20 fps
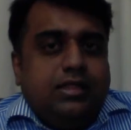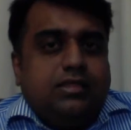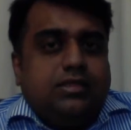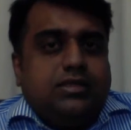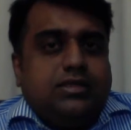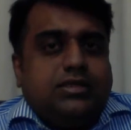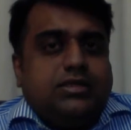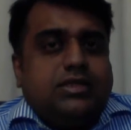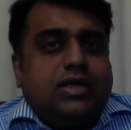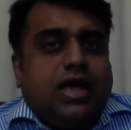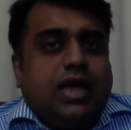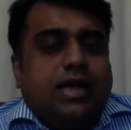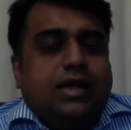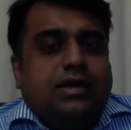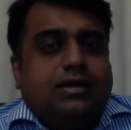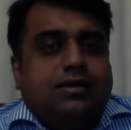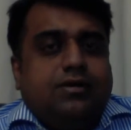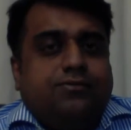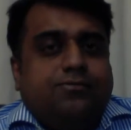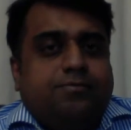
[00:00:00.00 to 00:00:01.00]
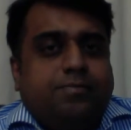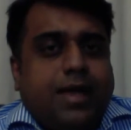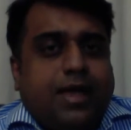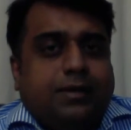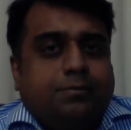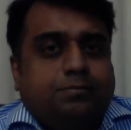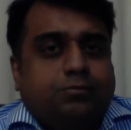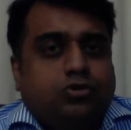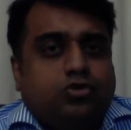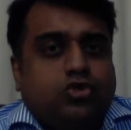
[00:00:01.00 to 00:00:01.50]
in this island of
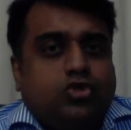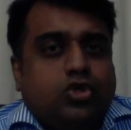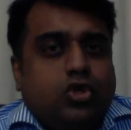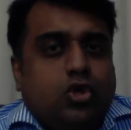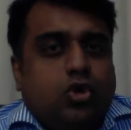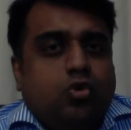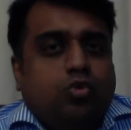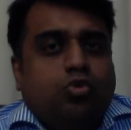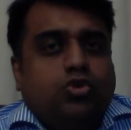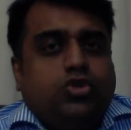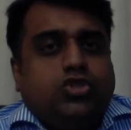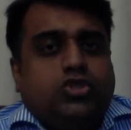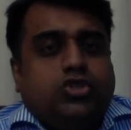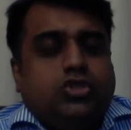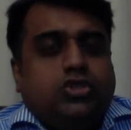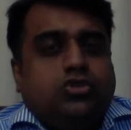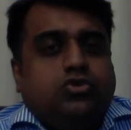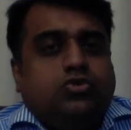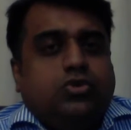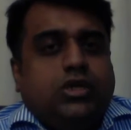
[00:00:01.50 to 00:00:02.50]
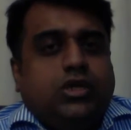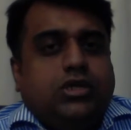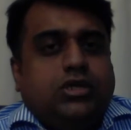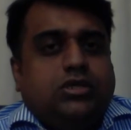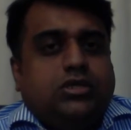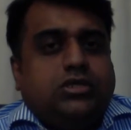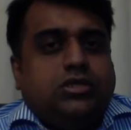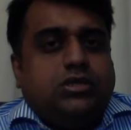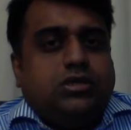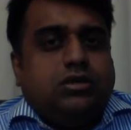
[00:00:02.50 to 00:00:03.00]
Patmos, which is in
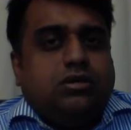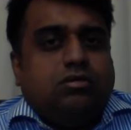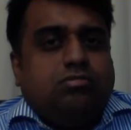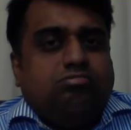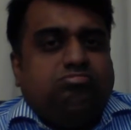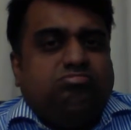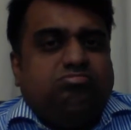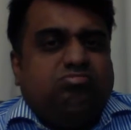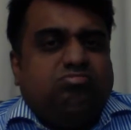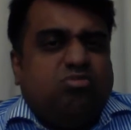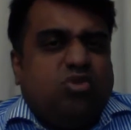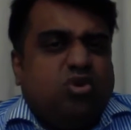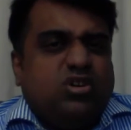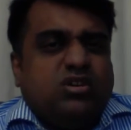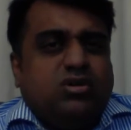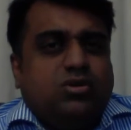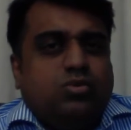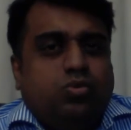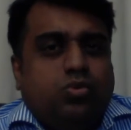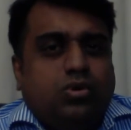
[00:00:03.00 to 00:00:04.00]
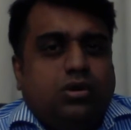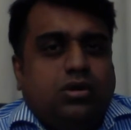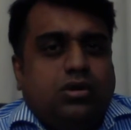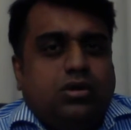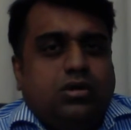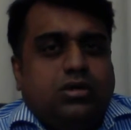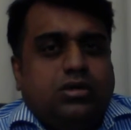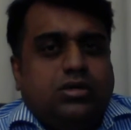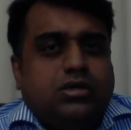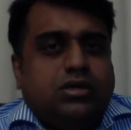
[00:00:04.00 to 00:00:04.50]
today's modern
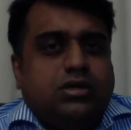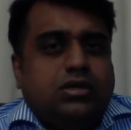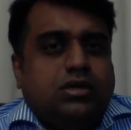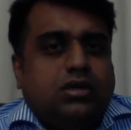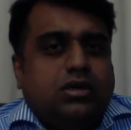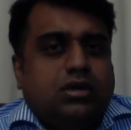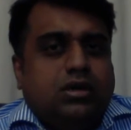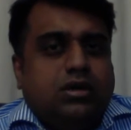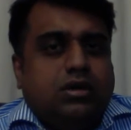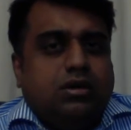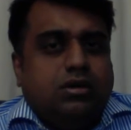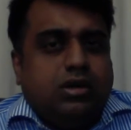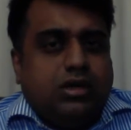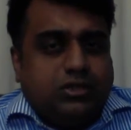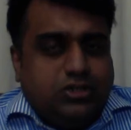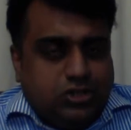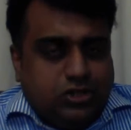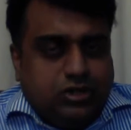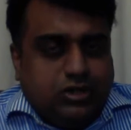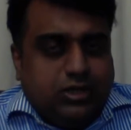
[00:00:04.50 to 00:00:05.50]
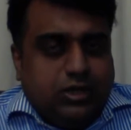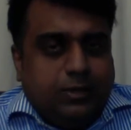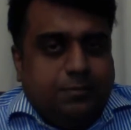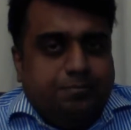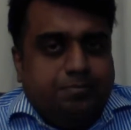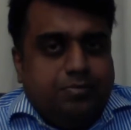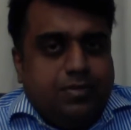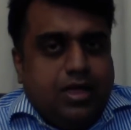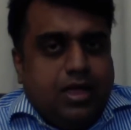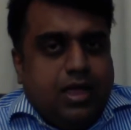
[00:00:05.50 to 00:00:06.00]
world,
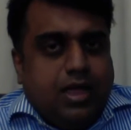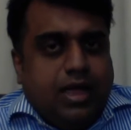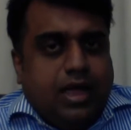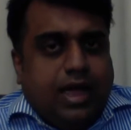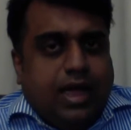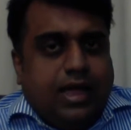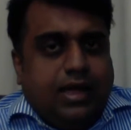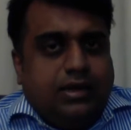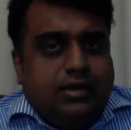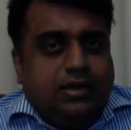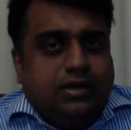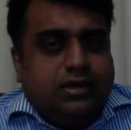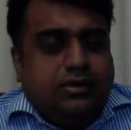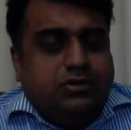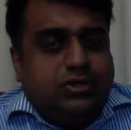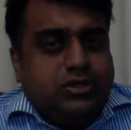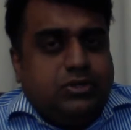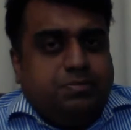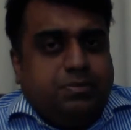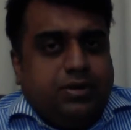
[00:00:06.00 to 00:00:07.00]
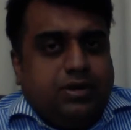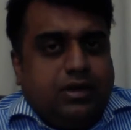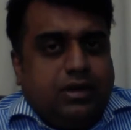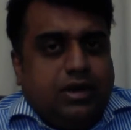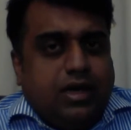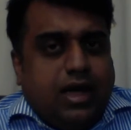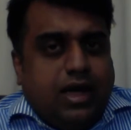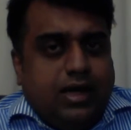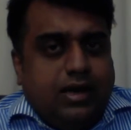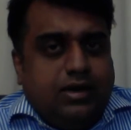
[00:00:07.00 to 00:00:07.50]
Turkey. And this
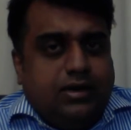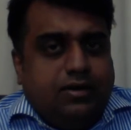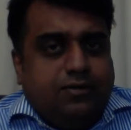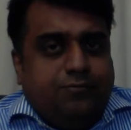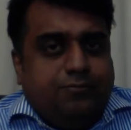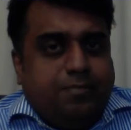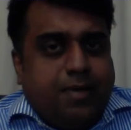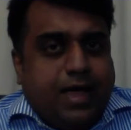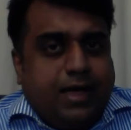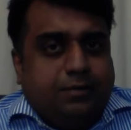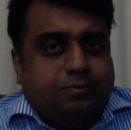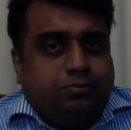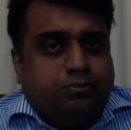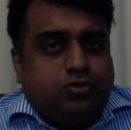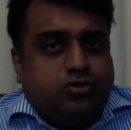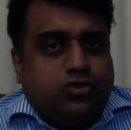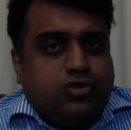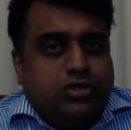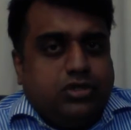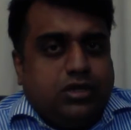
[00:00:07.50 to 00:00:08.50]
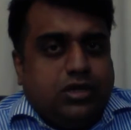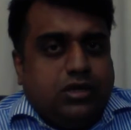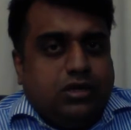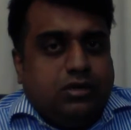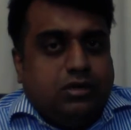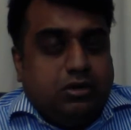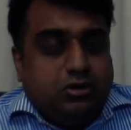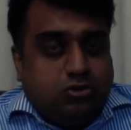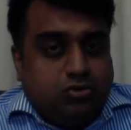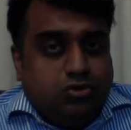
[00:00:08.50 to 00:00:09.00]
particular island of Patmos,
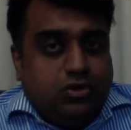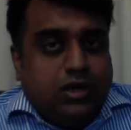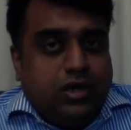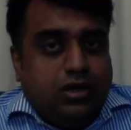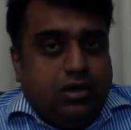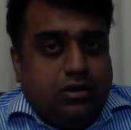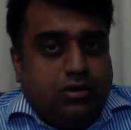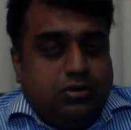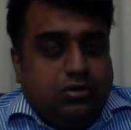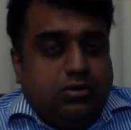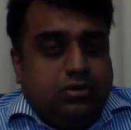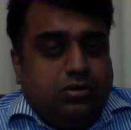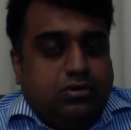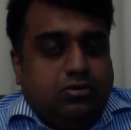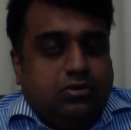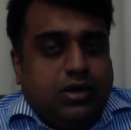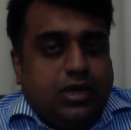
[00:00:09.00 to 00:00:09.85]
today